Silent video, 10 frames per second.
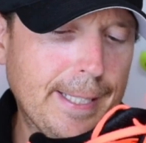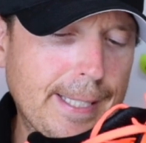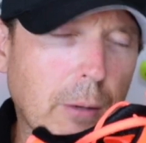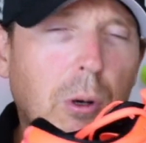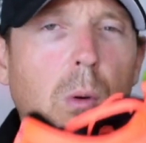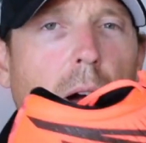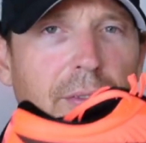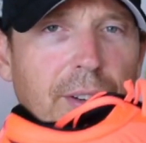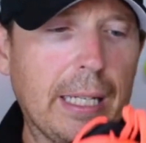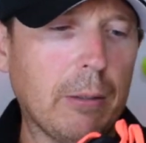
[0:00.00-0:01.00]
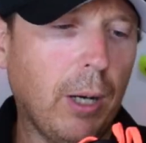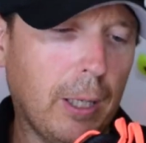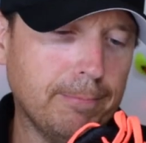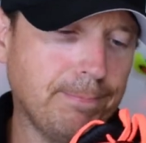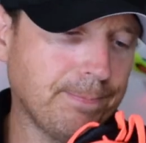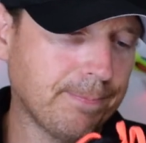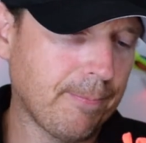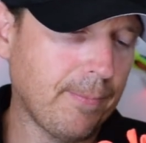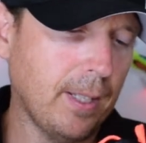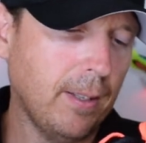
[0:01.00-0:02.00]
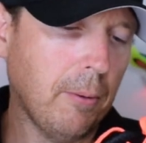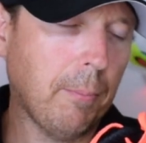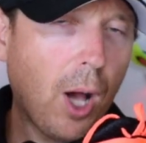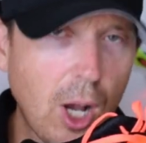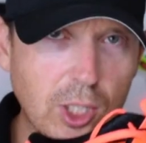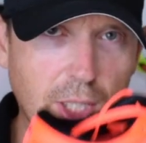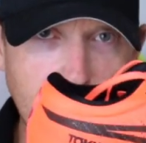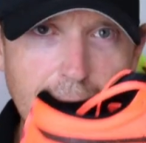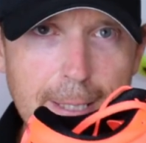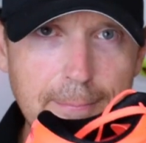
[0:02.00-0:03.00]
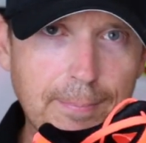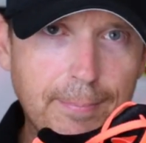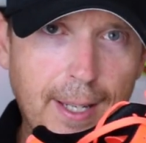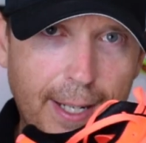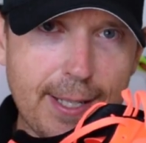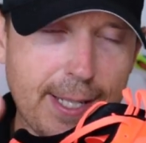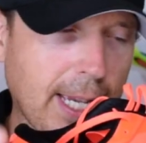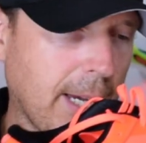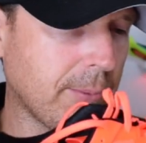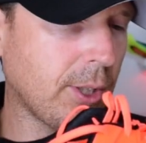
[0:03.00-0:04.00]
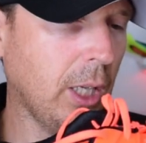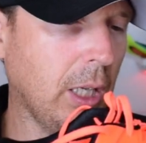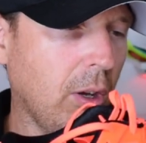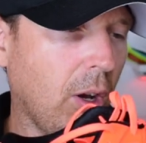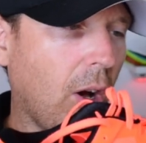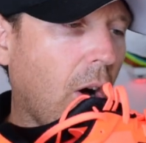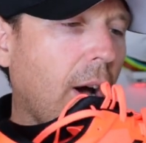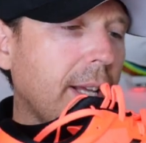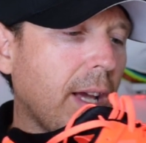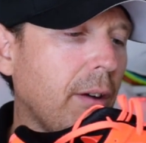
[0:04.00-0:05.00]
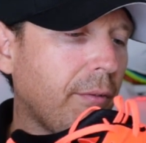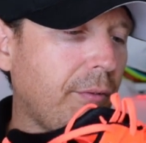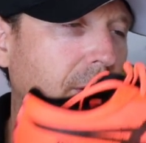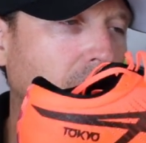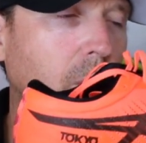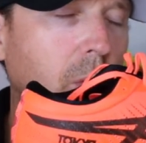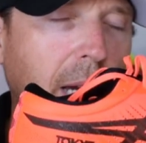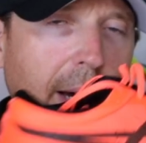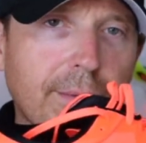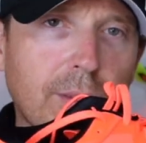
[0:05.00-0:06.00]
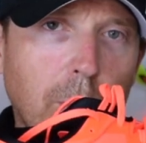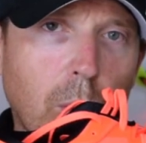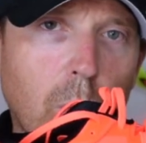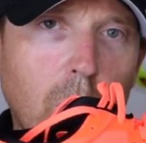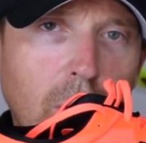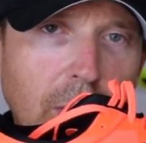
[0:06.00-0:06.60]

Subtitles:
So what do I think? Well, personally, now here it comes, I don't feel comfortable